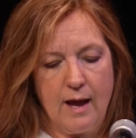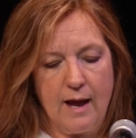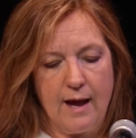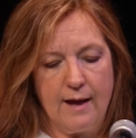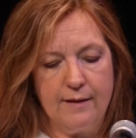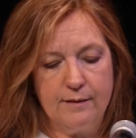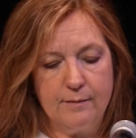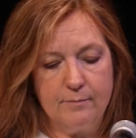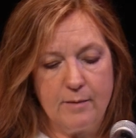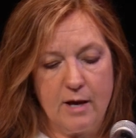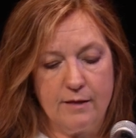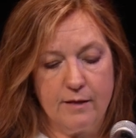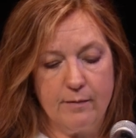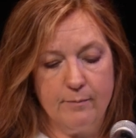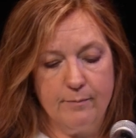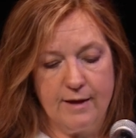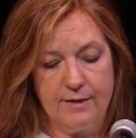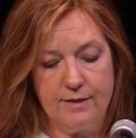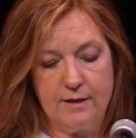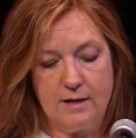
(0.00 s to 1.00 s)
And the
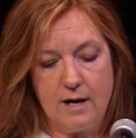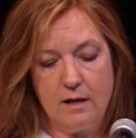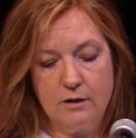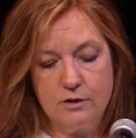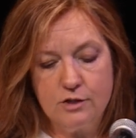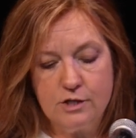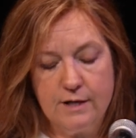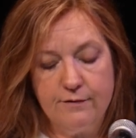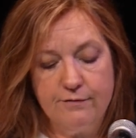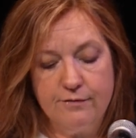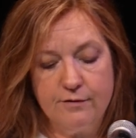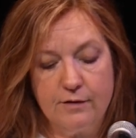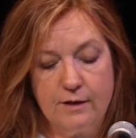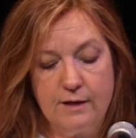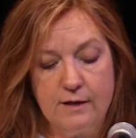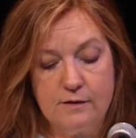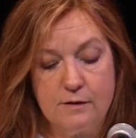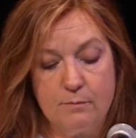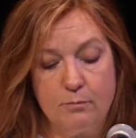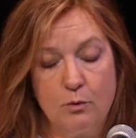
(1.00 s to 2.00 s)
methodology for
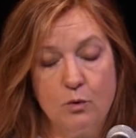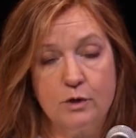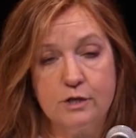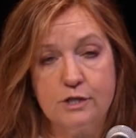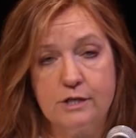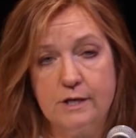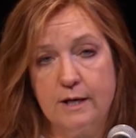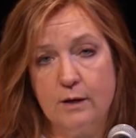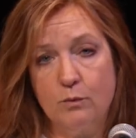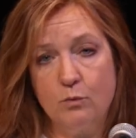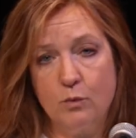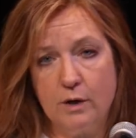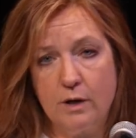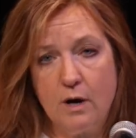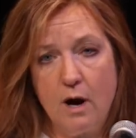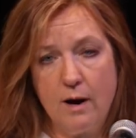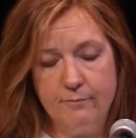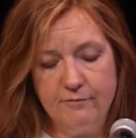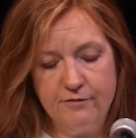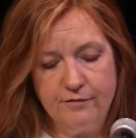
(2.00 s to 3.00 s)
this apportioning would
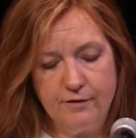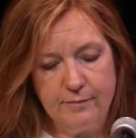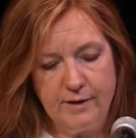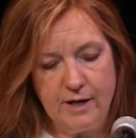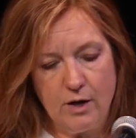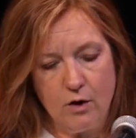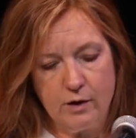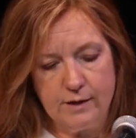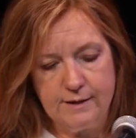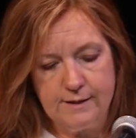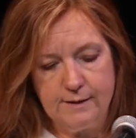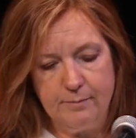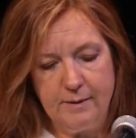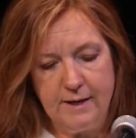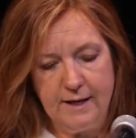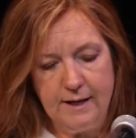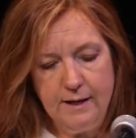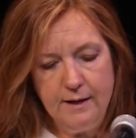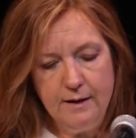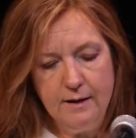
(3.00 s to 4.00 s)
come from the
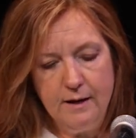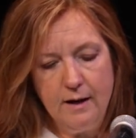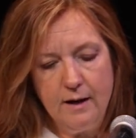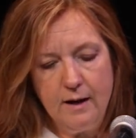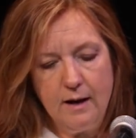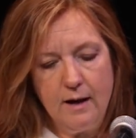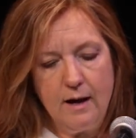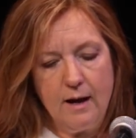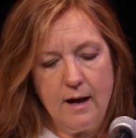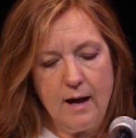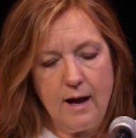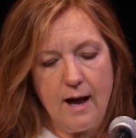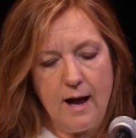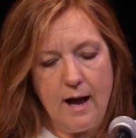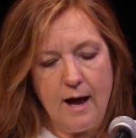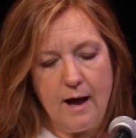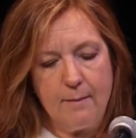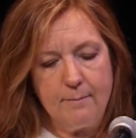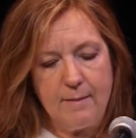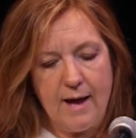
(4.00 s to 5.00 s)
RDP,
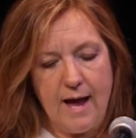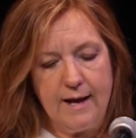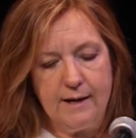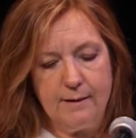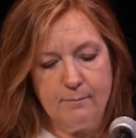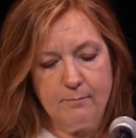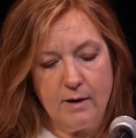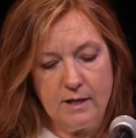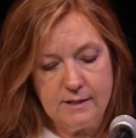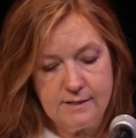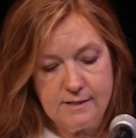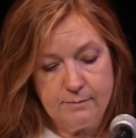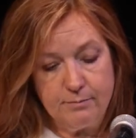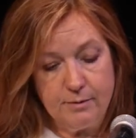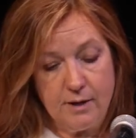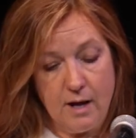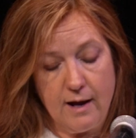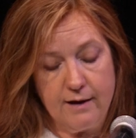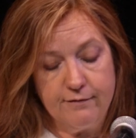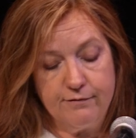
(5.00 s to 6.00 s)
and it must
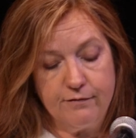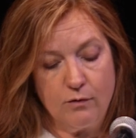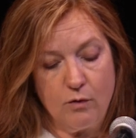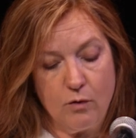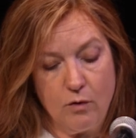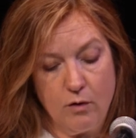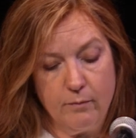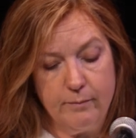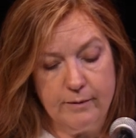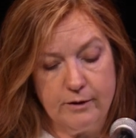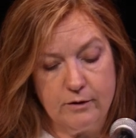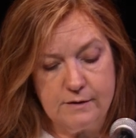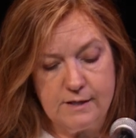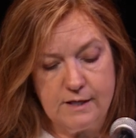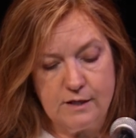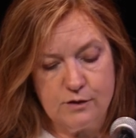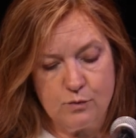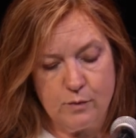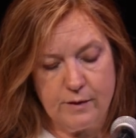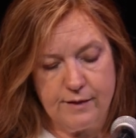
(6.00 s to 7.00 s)
apply for all
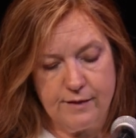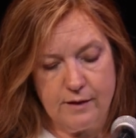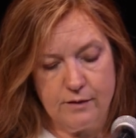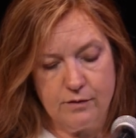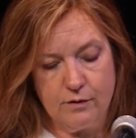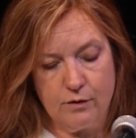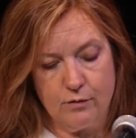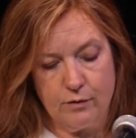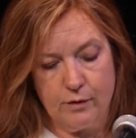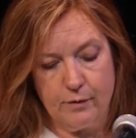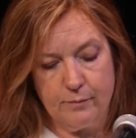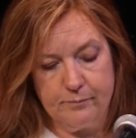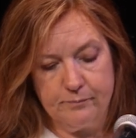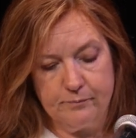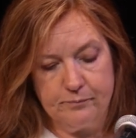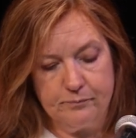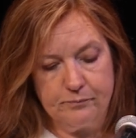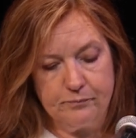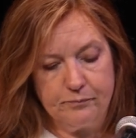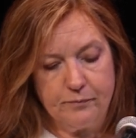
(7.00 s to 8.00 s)
buildings within the group.
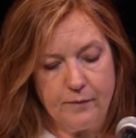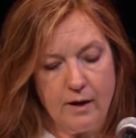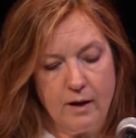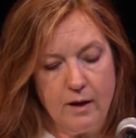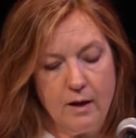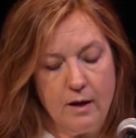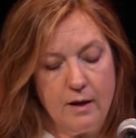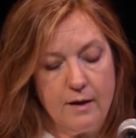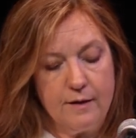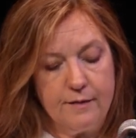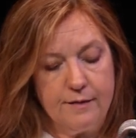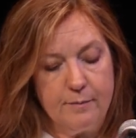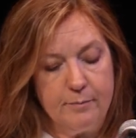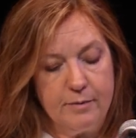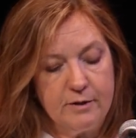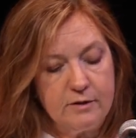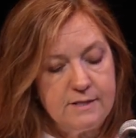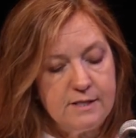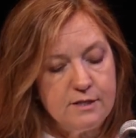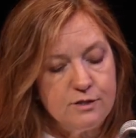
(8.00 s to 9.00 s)
The
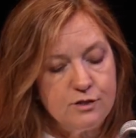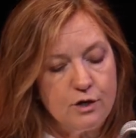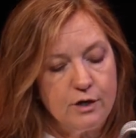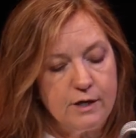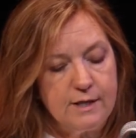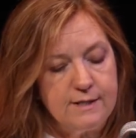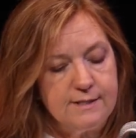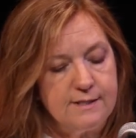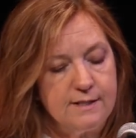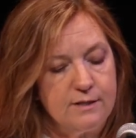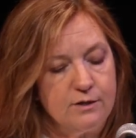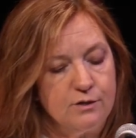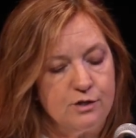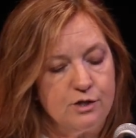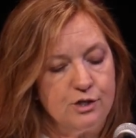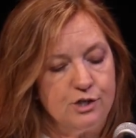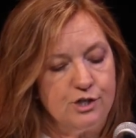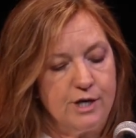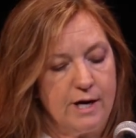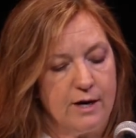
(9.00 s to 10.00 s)
buildings are considered
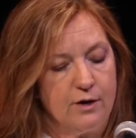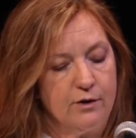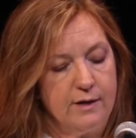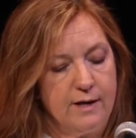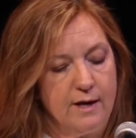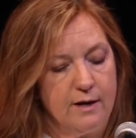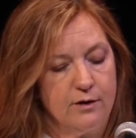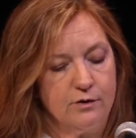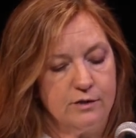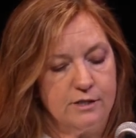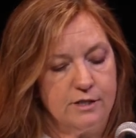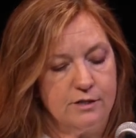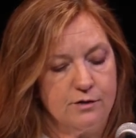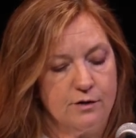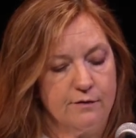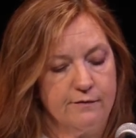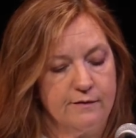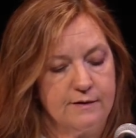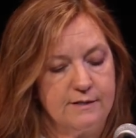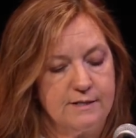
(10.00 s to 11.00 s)
to share the energy
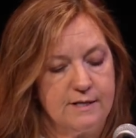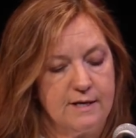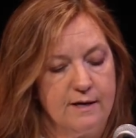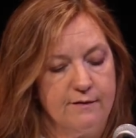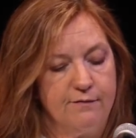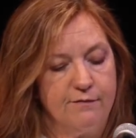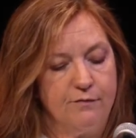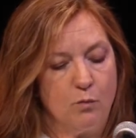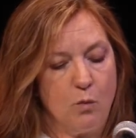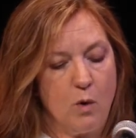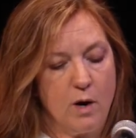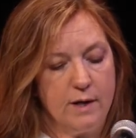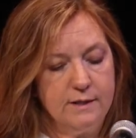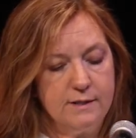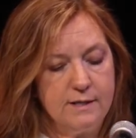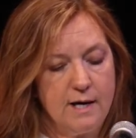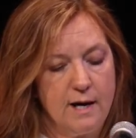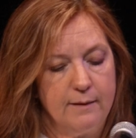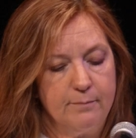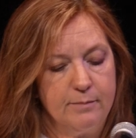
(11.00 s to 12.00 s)
service if one
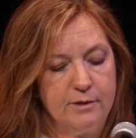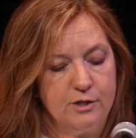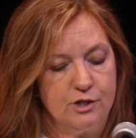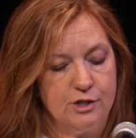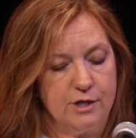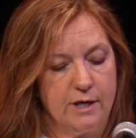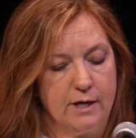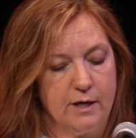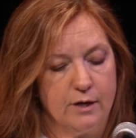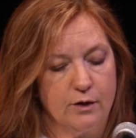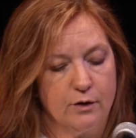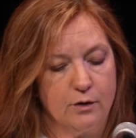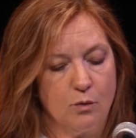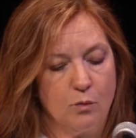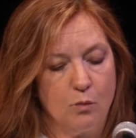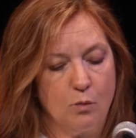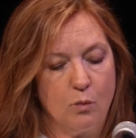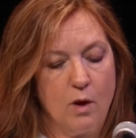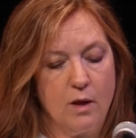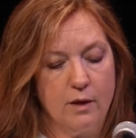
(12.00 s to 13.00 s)
type is shared
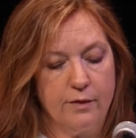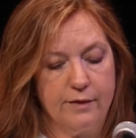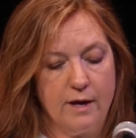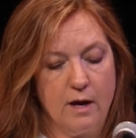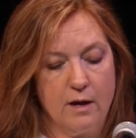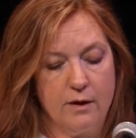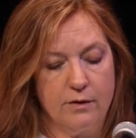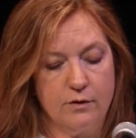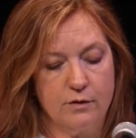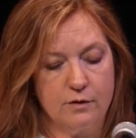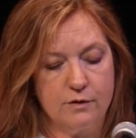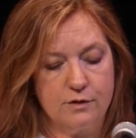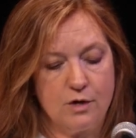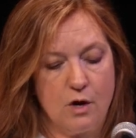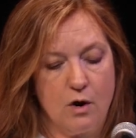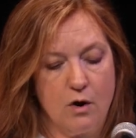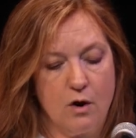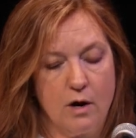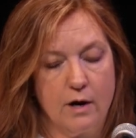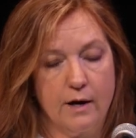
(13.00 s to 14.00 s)
while the others
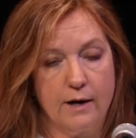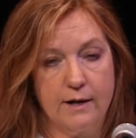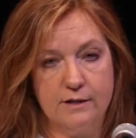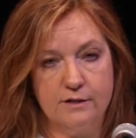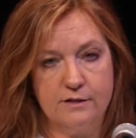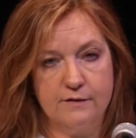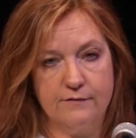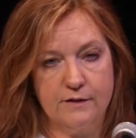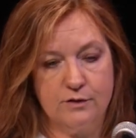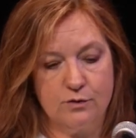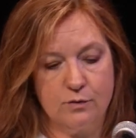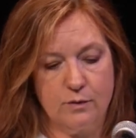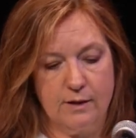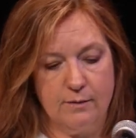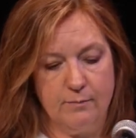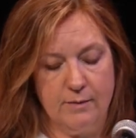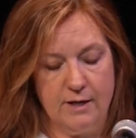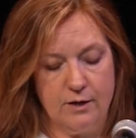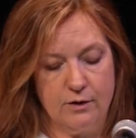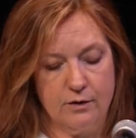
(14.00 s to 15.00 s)
are
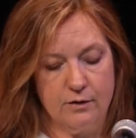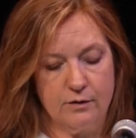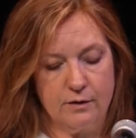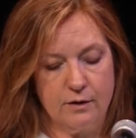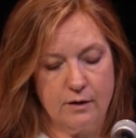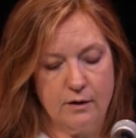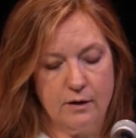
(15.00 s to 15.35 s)
individually metered.